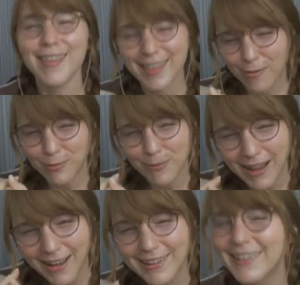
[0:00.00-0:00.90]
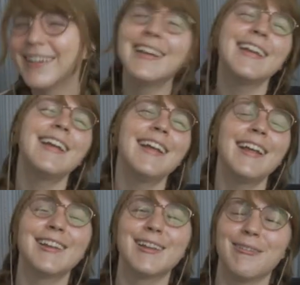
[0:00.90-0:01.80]
help them out.
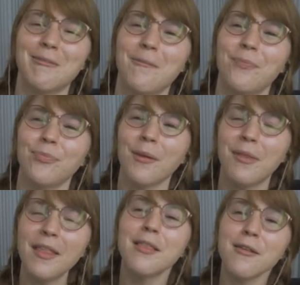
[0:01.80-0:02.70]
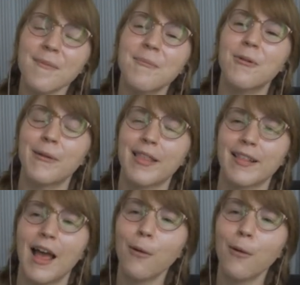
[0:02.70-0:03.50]
There's been moments like that.